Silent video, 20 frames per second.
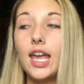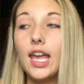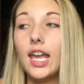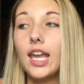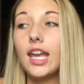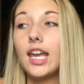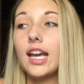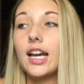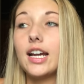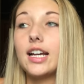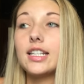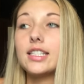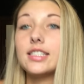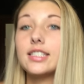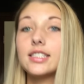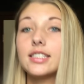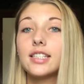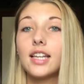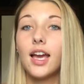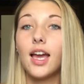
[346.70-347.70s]

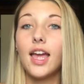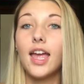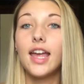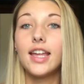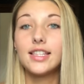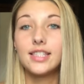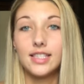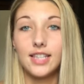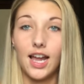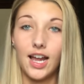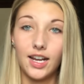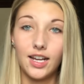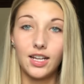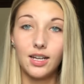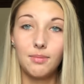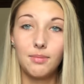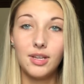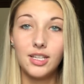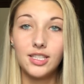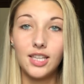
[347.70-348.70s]
and it's not
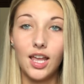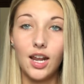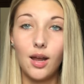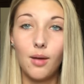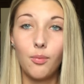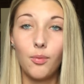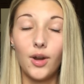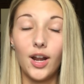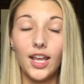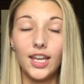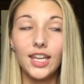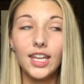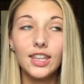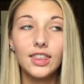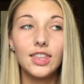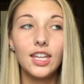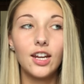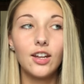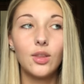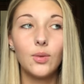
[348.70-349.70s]
gonna be set up when I
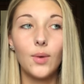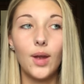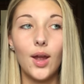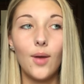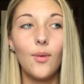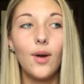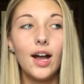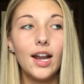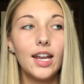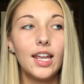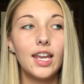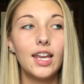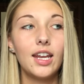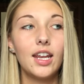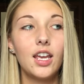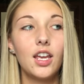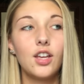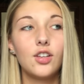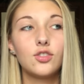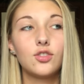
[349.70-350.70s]
get there the way I want it.
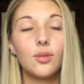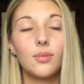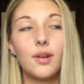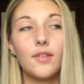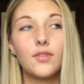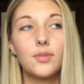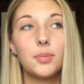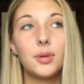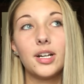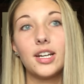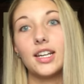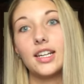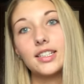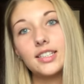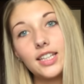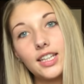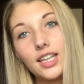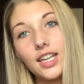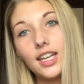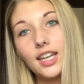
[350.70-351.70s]
So I'm gonna a
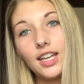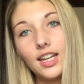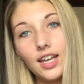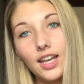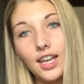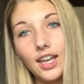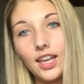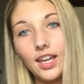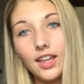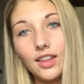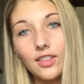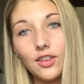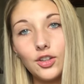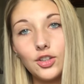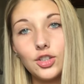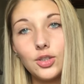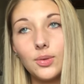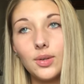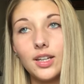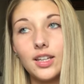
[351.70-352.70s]
ticket and they'll
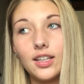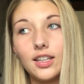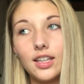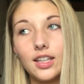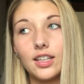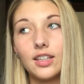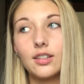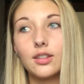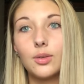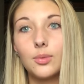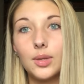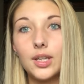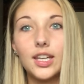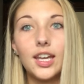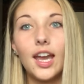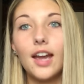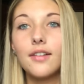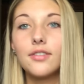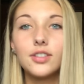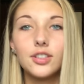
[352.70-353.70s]
do it like the week
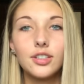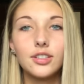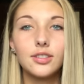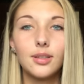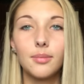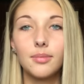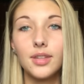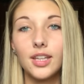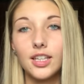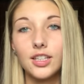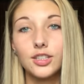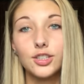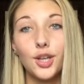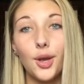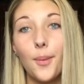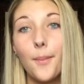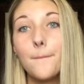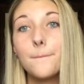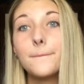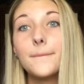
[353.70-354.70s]
after or something. So
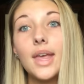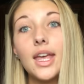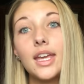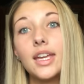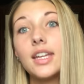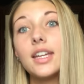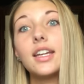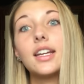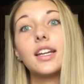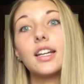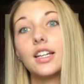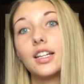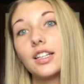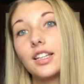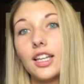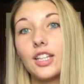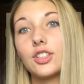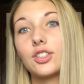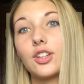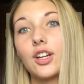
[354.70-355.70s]

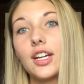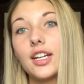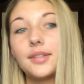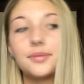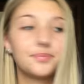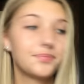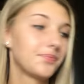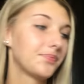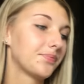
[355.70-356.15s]
that's great.